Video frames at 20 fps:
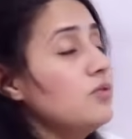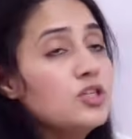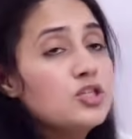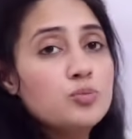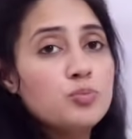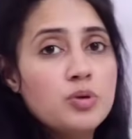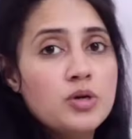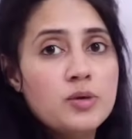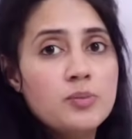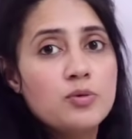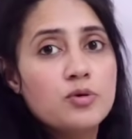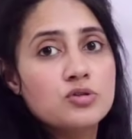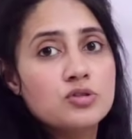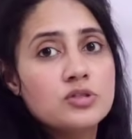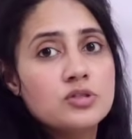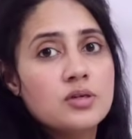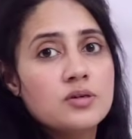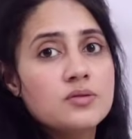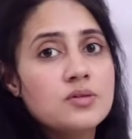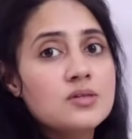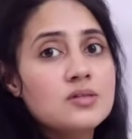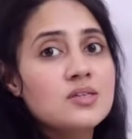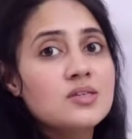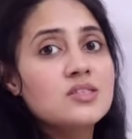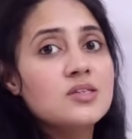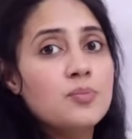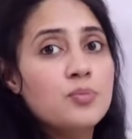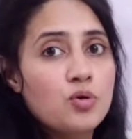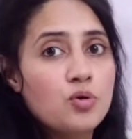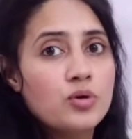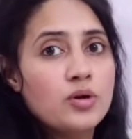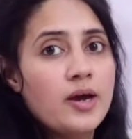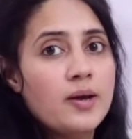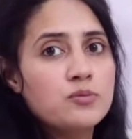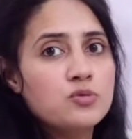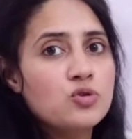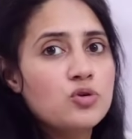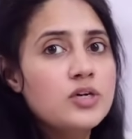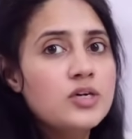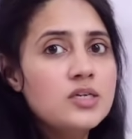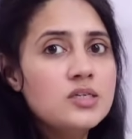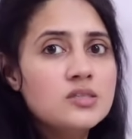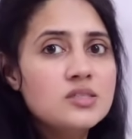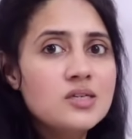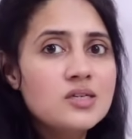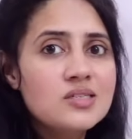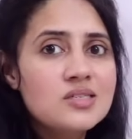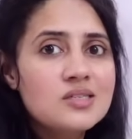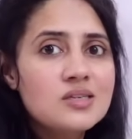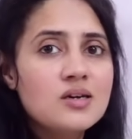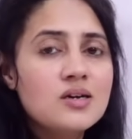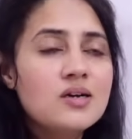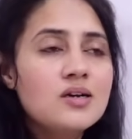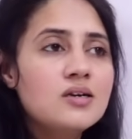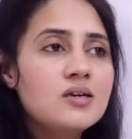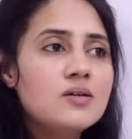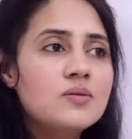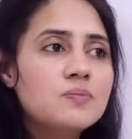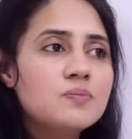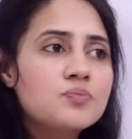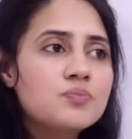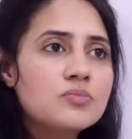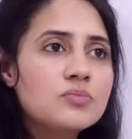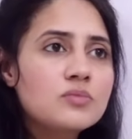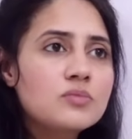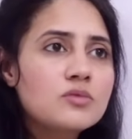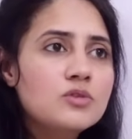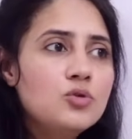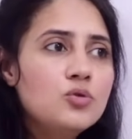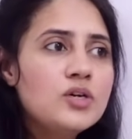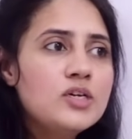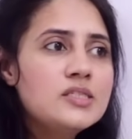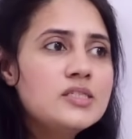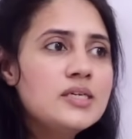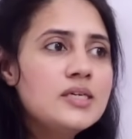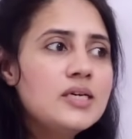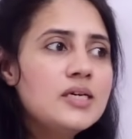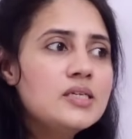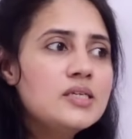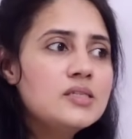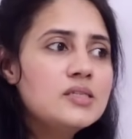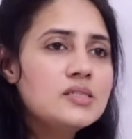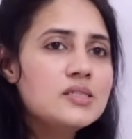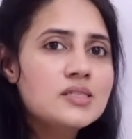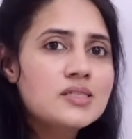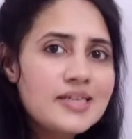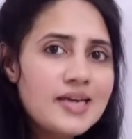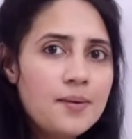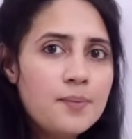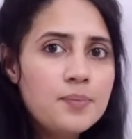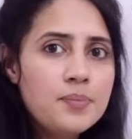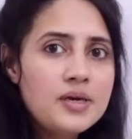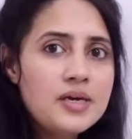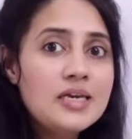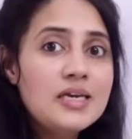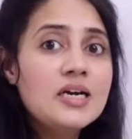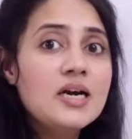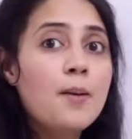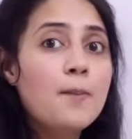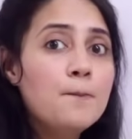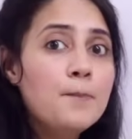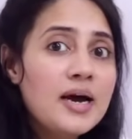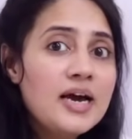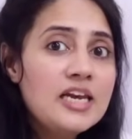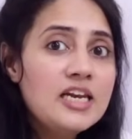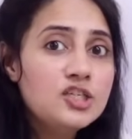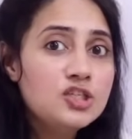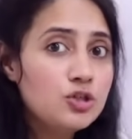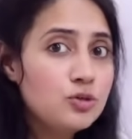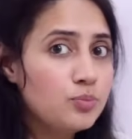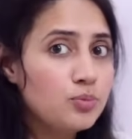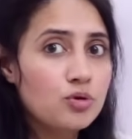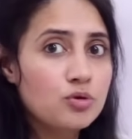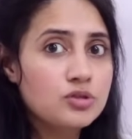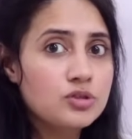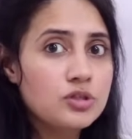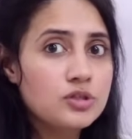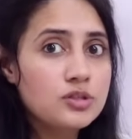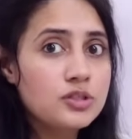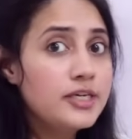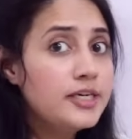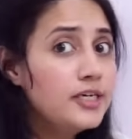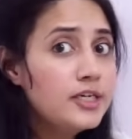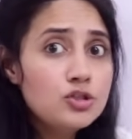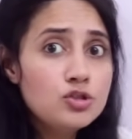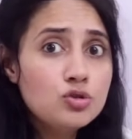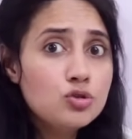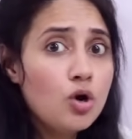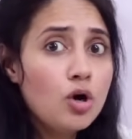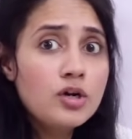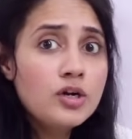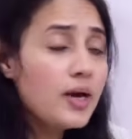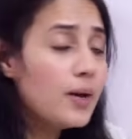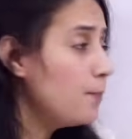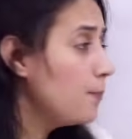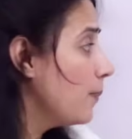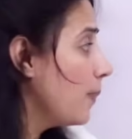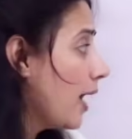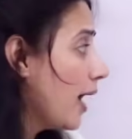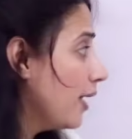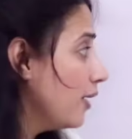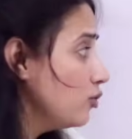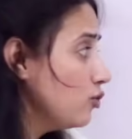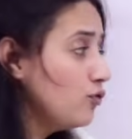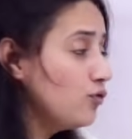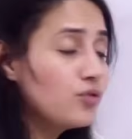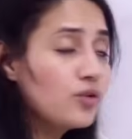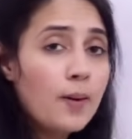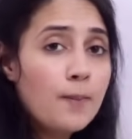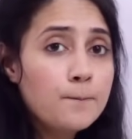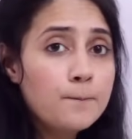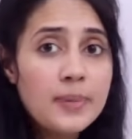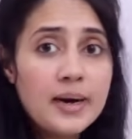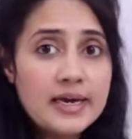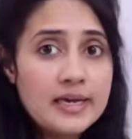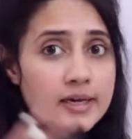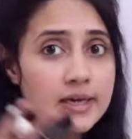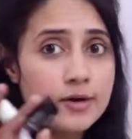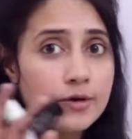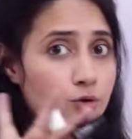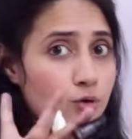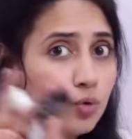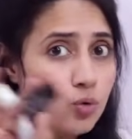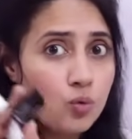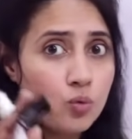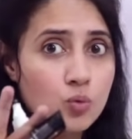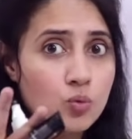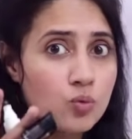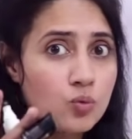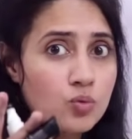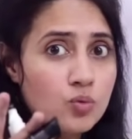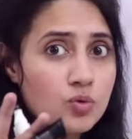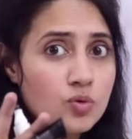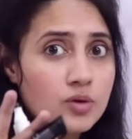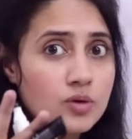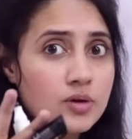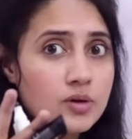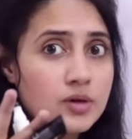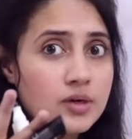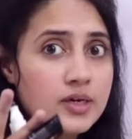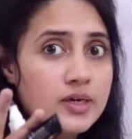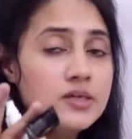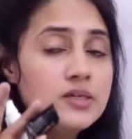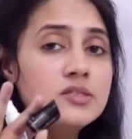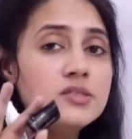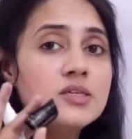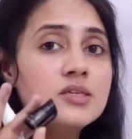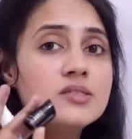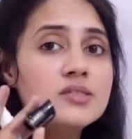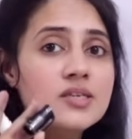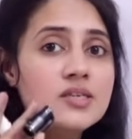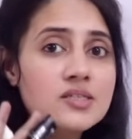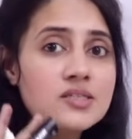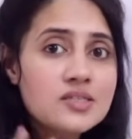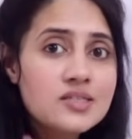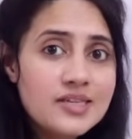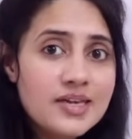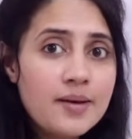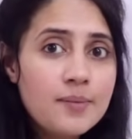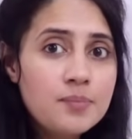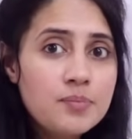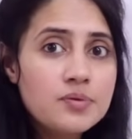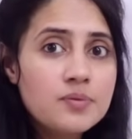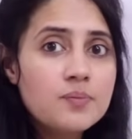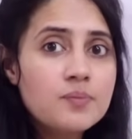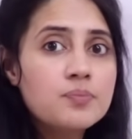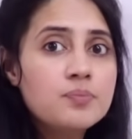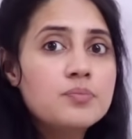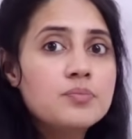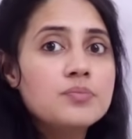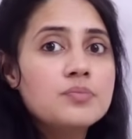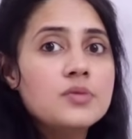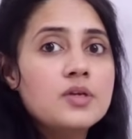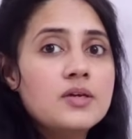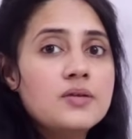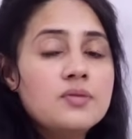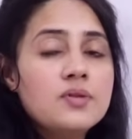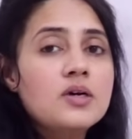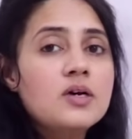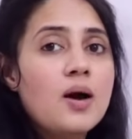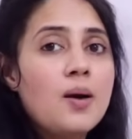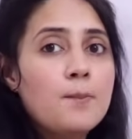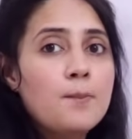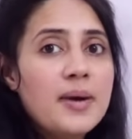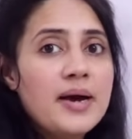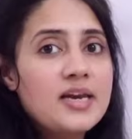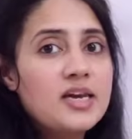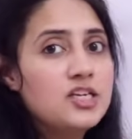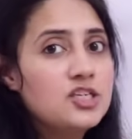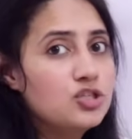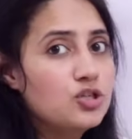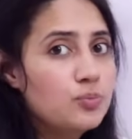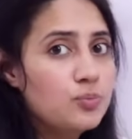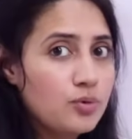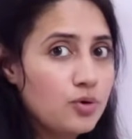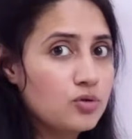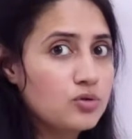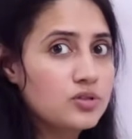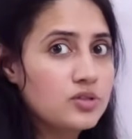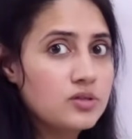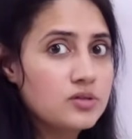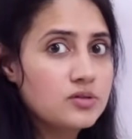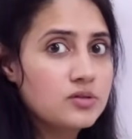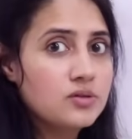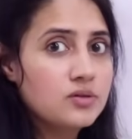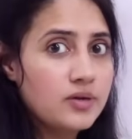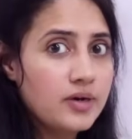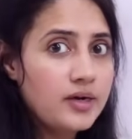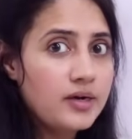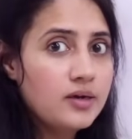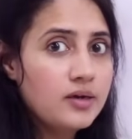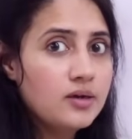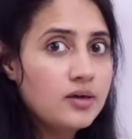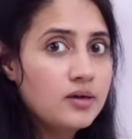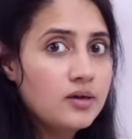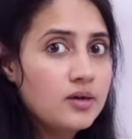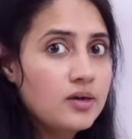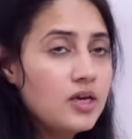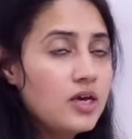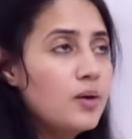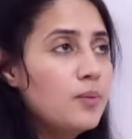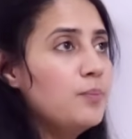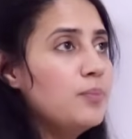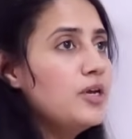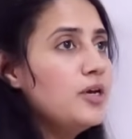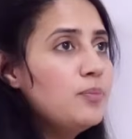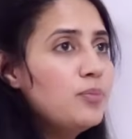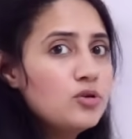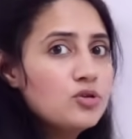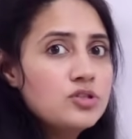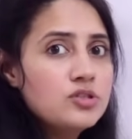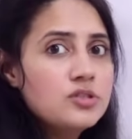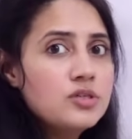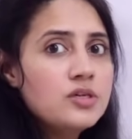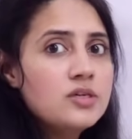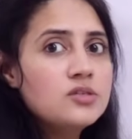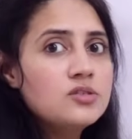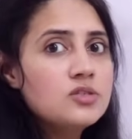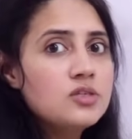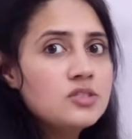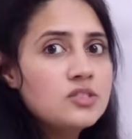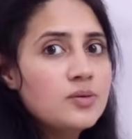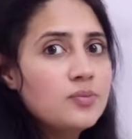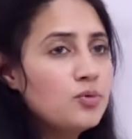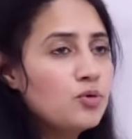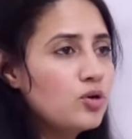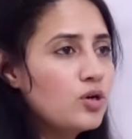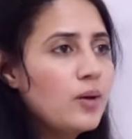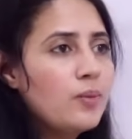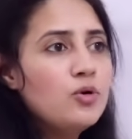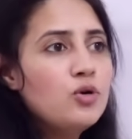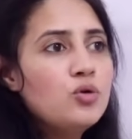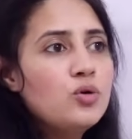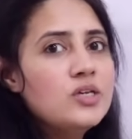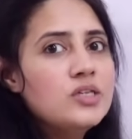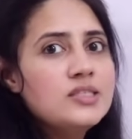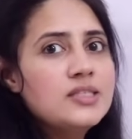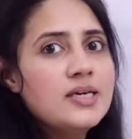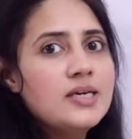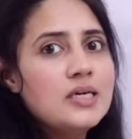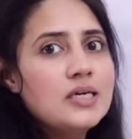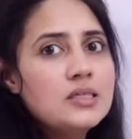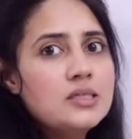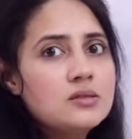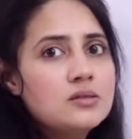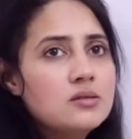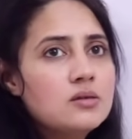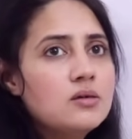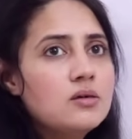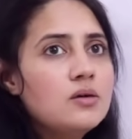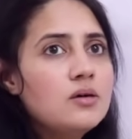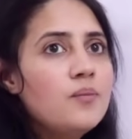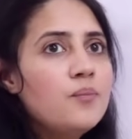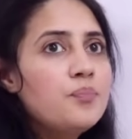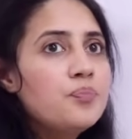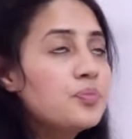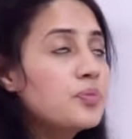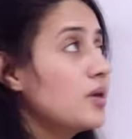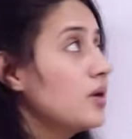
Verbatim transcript: this preprocessor. This is a program. So it is just a, you can say, a step in compilation process. It is not a part of compiler. No, it is just a step in the compilation process, right? Preprocessor is just a program, or you can say it's a